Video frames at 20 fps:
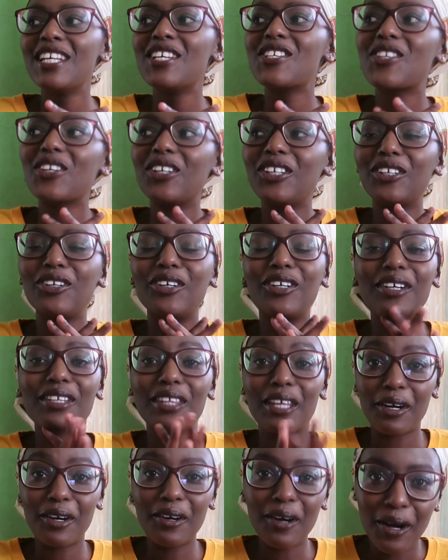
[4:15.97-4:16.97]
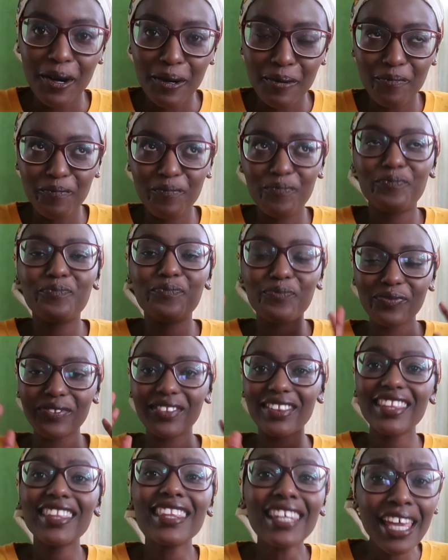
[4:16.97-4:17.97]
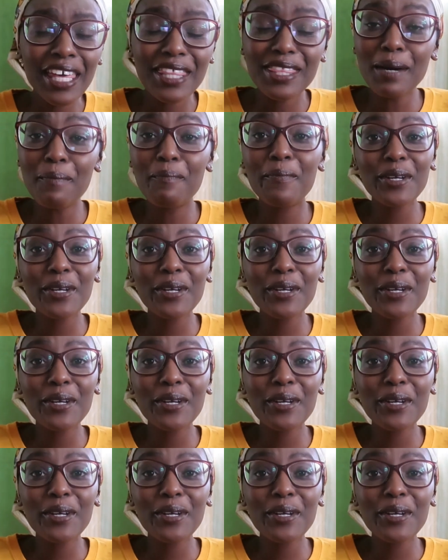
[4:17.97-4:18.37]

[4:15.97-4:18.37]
So the